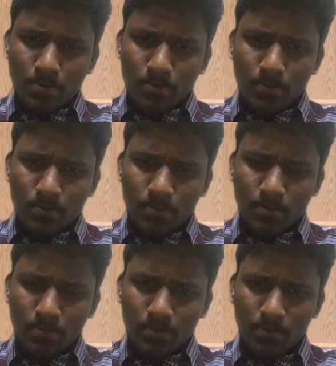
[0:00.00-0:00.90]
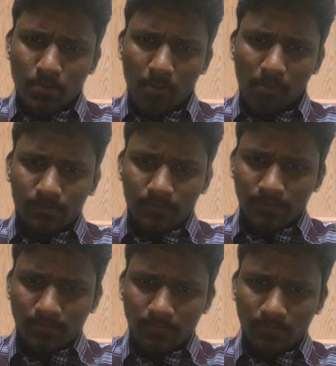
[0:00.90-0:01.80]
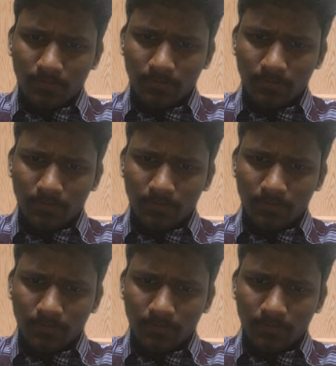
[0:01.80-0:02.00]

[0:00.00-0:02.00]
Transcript: Nothing is said.